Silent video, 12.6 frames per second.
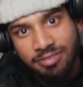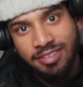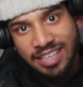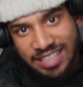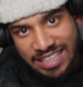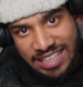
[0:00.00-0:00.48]

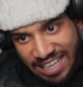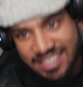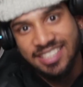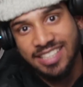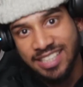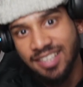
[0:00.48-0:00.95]
and that's
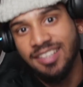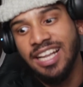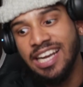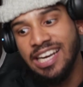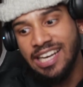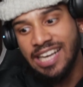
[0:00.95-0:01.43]
the real
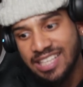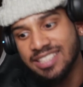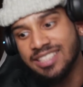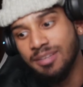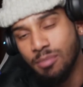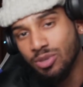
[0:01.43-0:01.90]
and that's
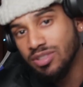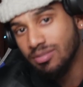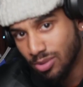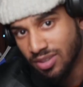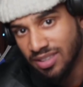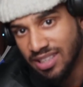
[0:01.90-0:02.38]
the most
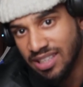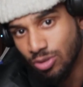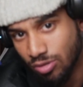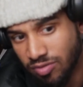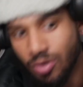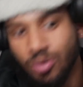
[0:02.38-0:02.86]
important thing you
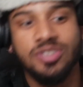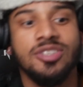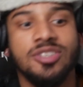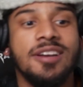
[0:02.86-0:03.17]
should focus on